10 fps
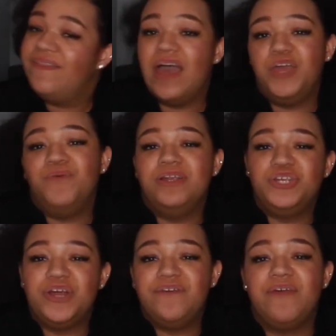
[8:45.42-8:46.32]
that you want to
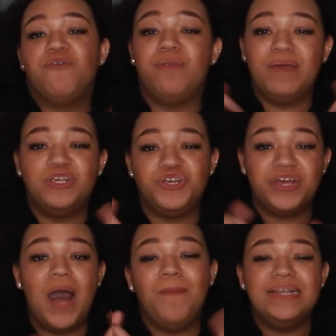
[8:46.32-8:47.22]
share with everyone, make sure you
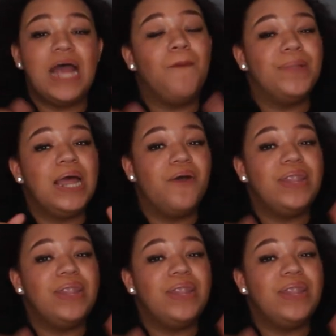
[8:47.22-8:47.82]
comment down below